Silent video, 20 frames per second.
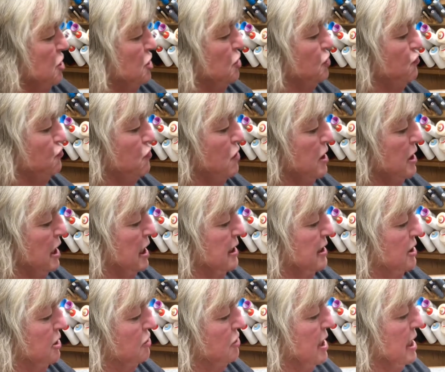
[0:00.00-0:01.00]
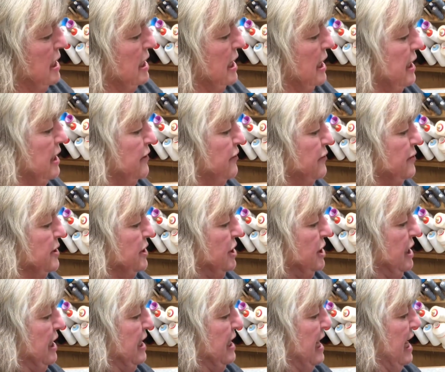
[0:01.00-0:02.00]
run a straight line of
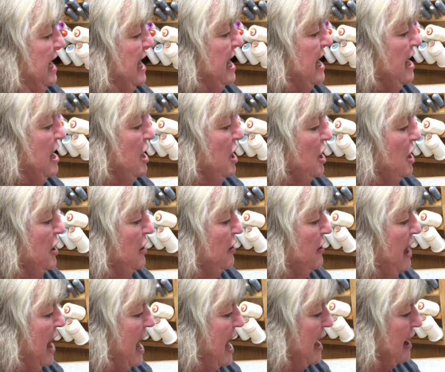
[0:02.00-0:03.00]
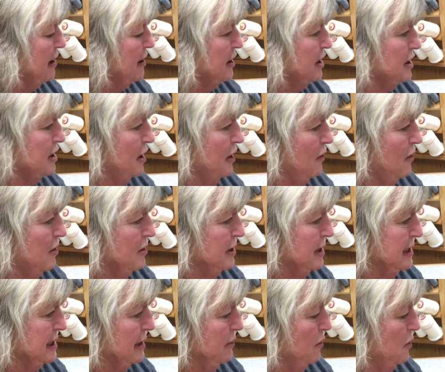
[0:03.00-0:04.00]
machining. What is
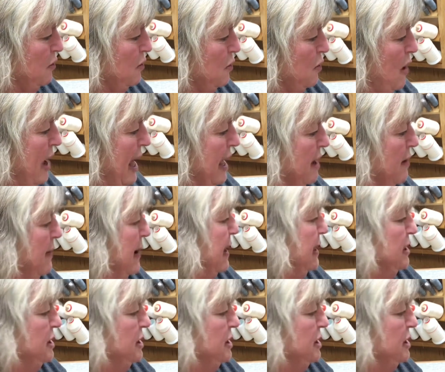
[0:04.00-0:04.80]
that? Why am I doing